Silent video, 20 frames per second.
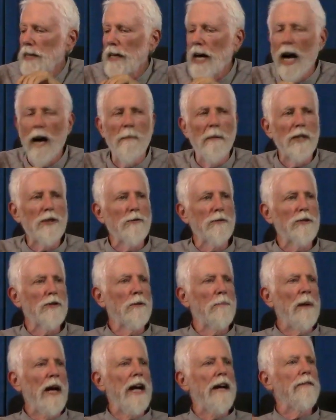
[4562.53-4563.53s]
how much would
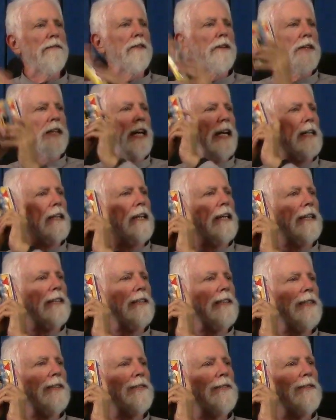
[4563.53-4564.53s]
you pay for a deck like
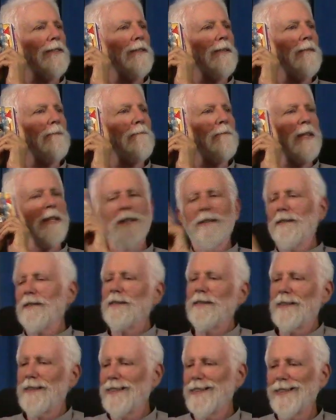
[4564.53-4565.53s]
this?
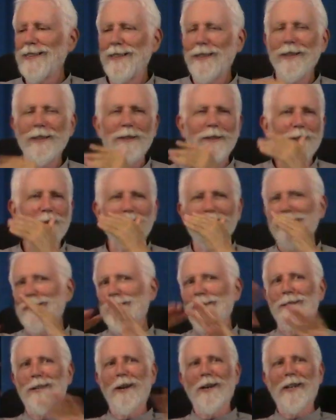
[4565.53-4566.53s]

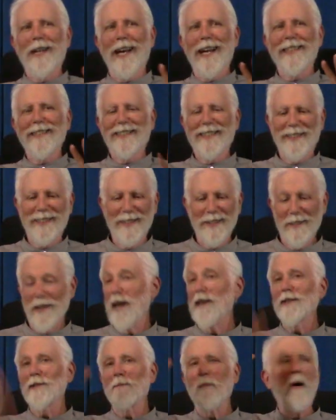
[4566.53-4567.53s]
Don't answer.
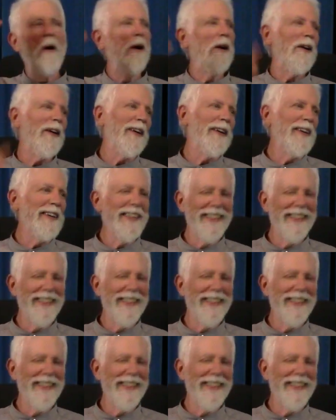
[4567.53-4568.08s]
There's more.